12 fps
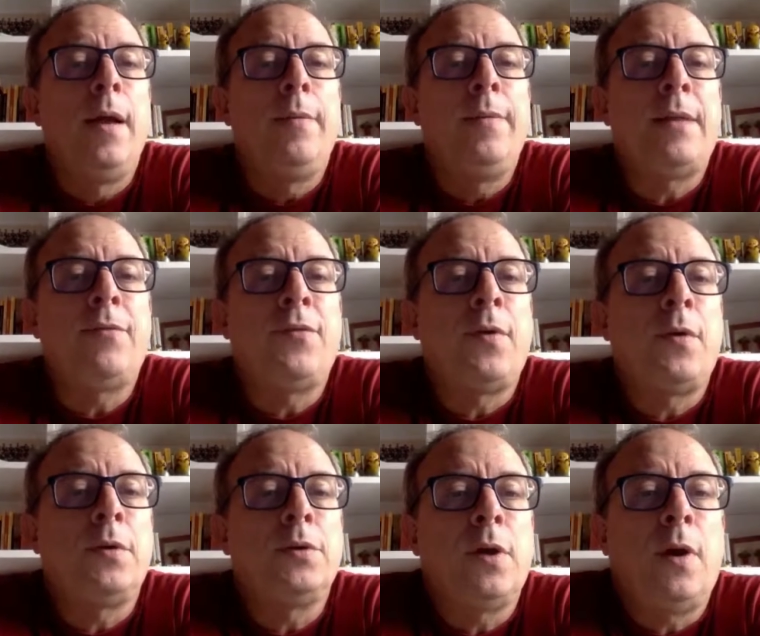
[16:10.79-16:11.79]
that
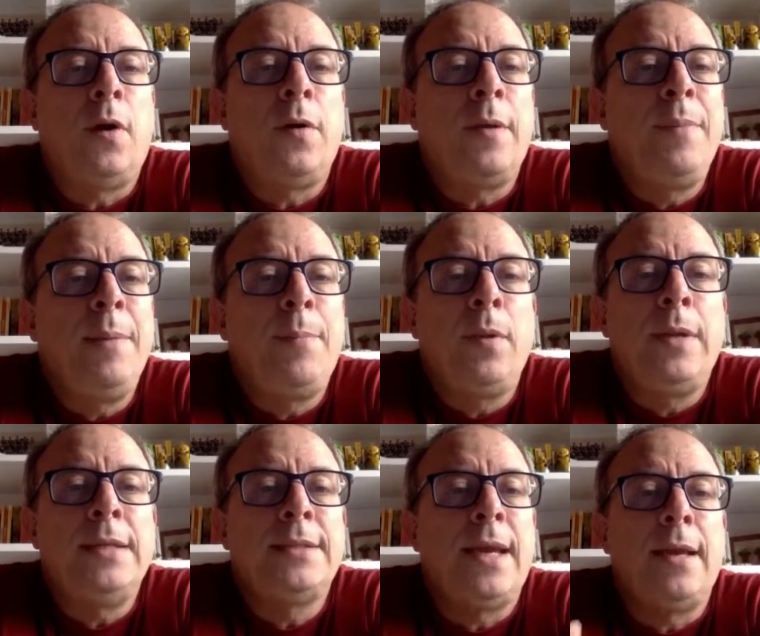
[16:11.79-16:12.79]
for other people they
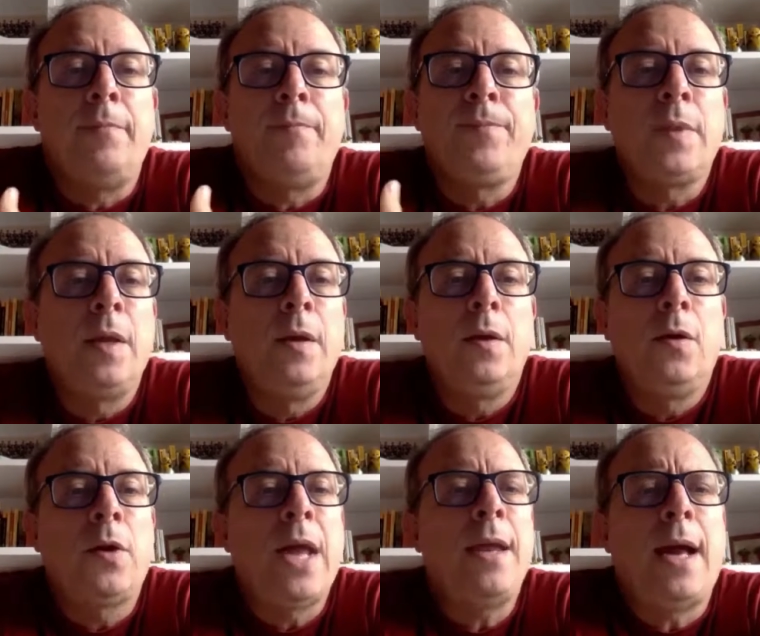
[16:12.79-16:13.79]
say,
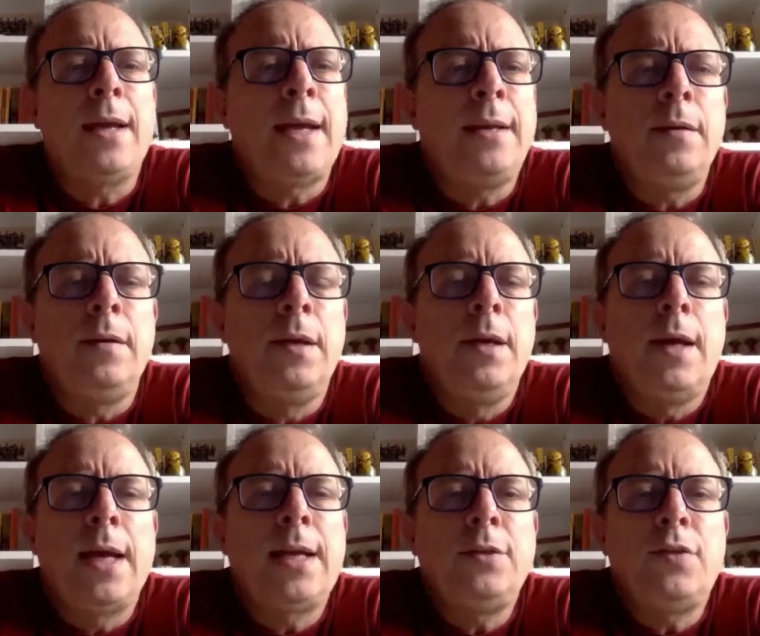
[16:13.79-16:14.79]
okay, I can
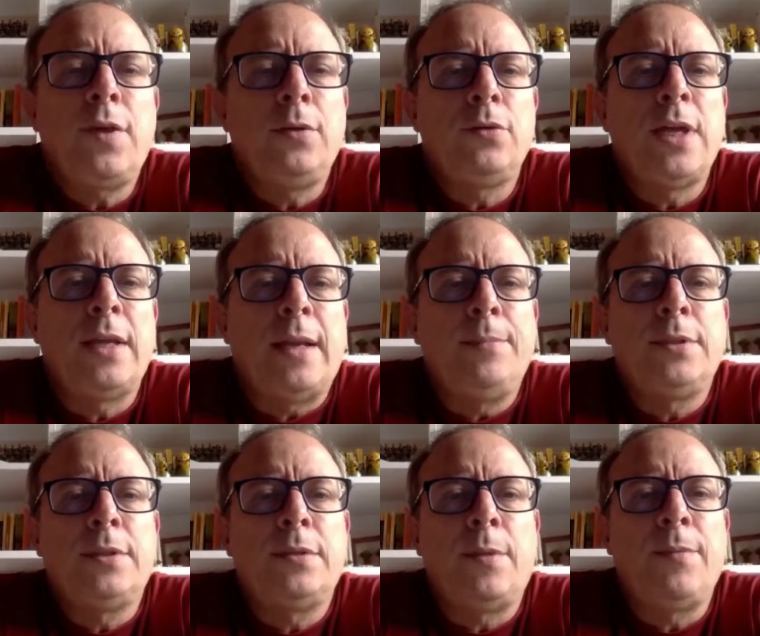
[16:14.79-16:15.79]
try to set up
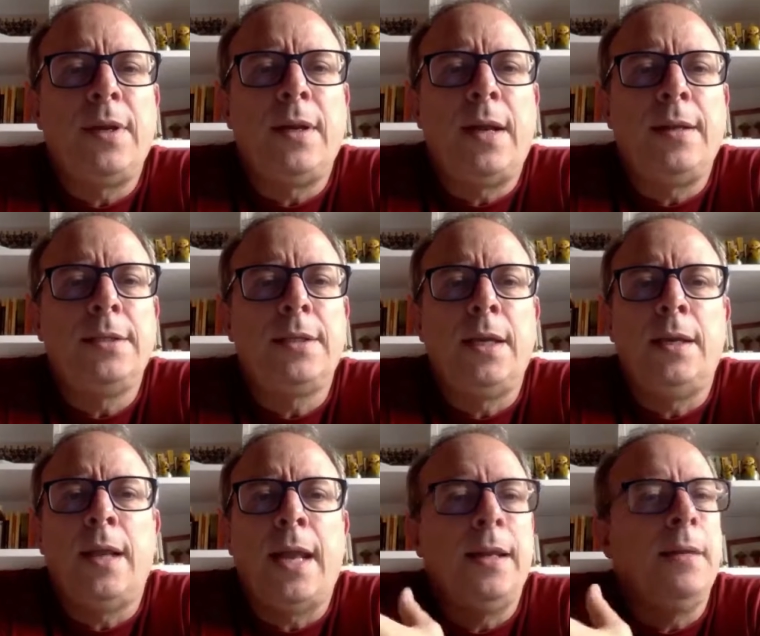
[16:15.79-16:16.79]
something like this in
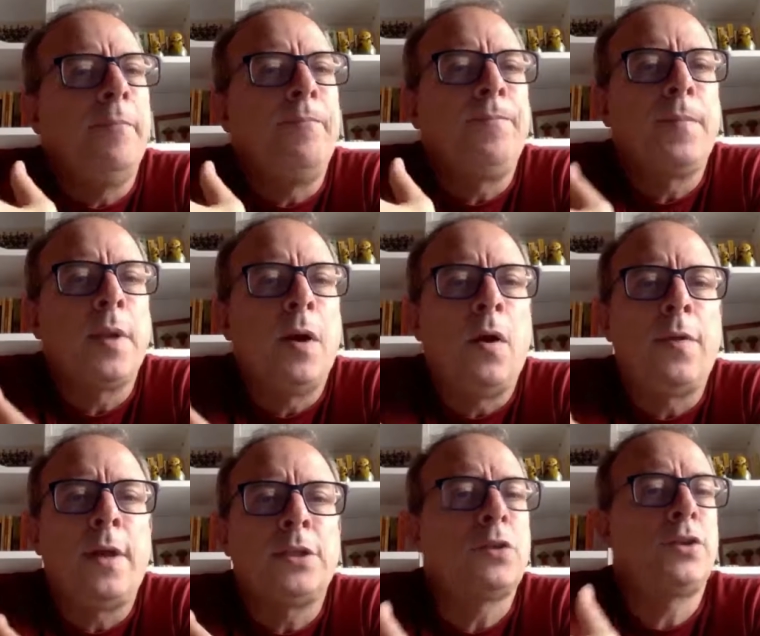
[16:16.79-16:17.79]
any
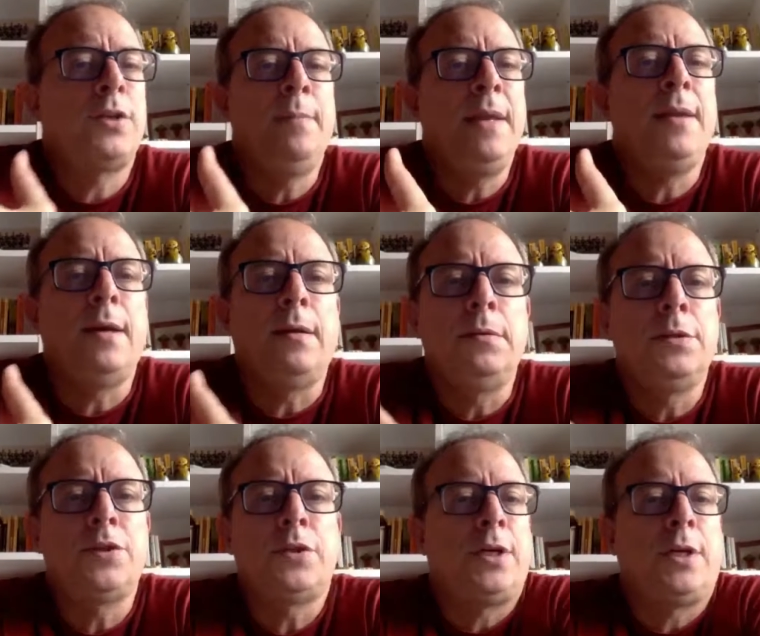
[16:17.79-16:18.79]
other social media,
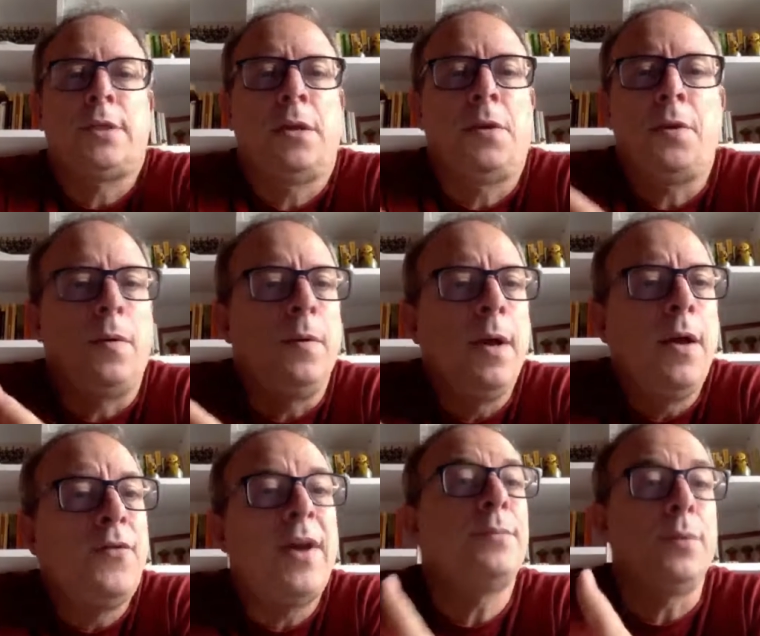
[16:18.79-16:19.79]
such as, I don't know,
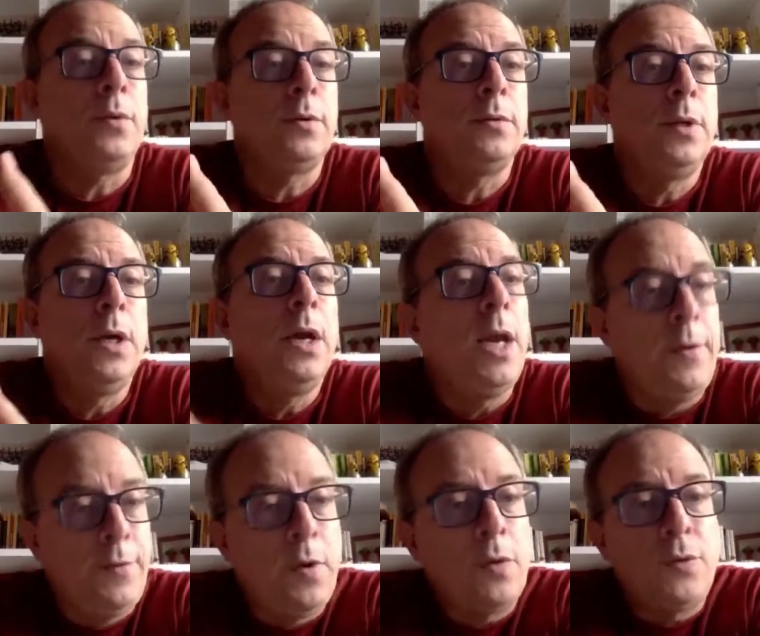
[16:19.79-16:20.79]
Facebook. If
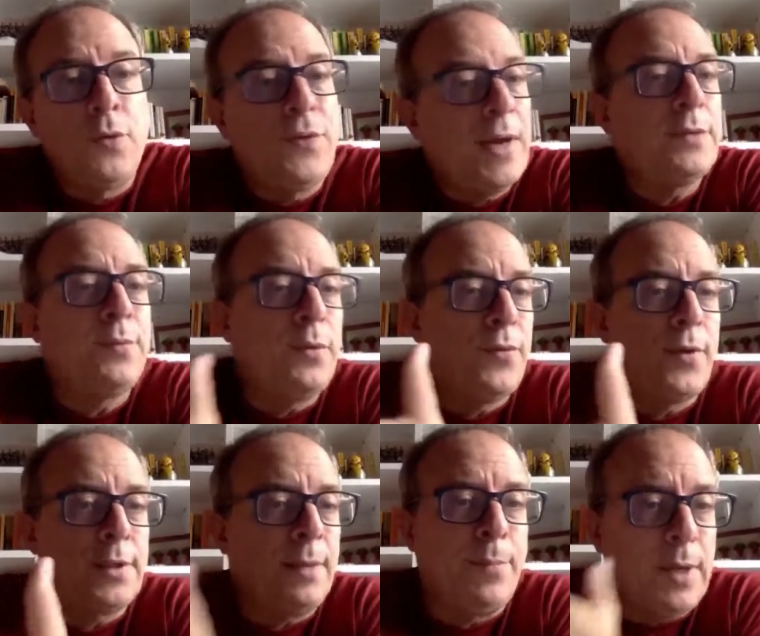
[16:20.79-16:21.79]
you go to Facebook, for
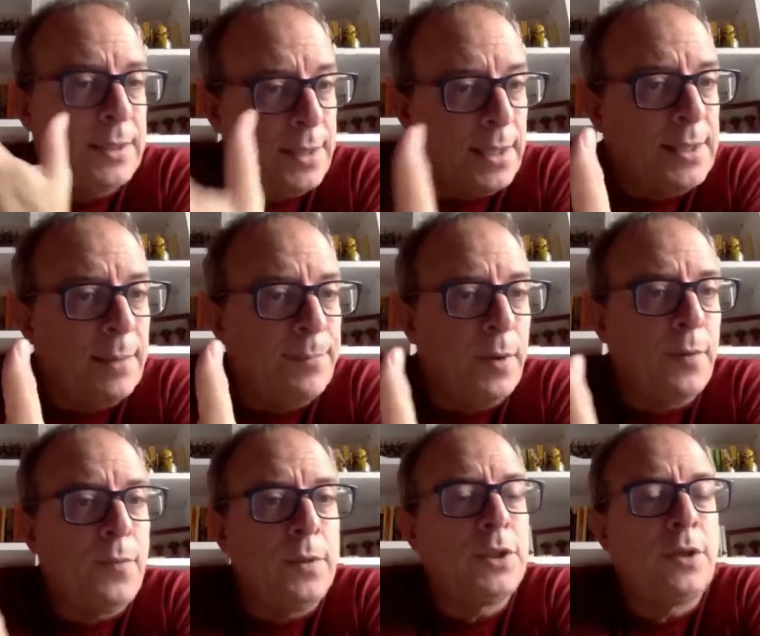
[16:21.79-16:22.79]
example, as an example of
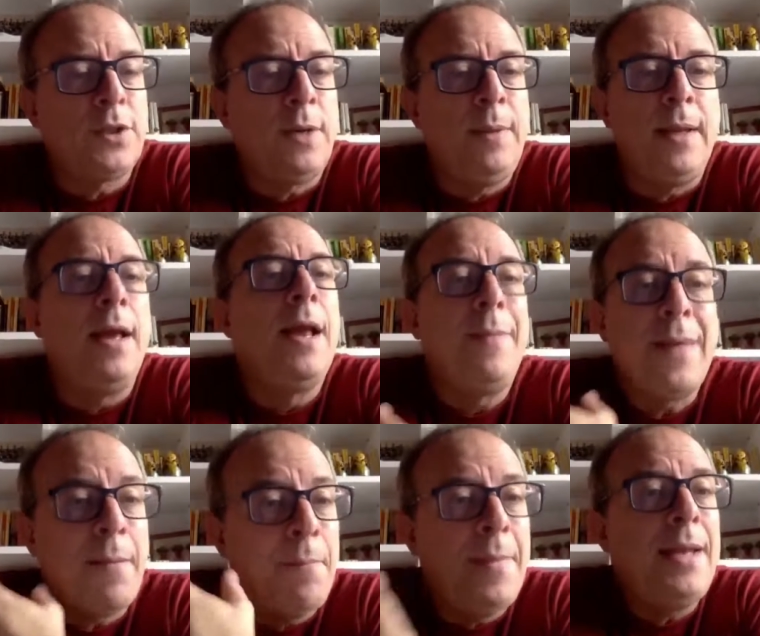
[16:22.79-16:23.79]
one social media,
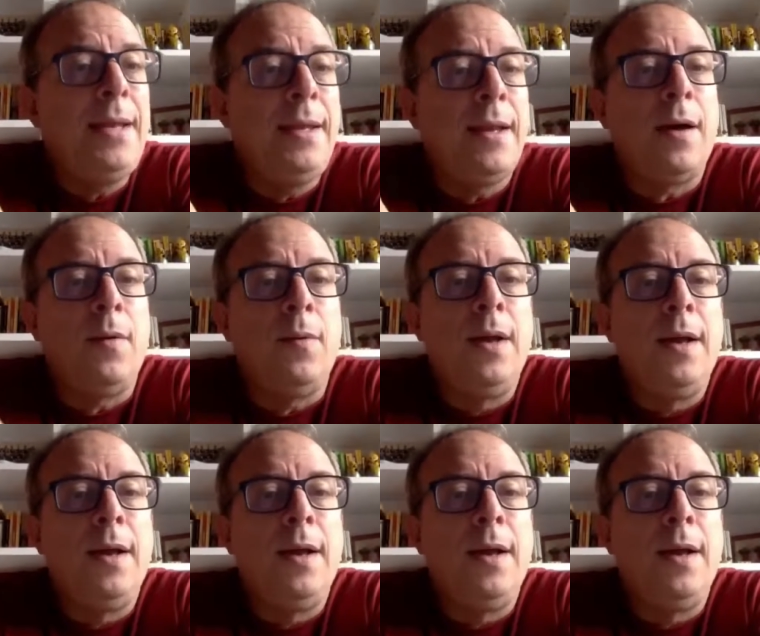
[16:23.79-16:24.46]
there are many now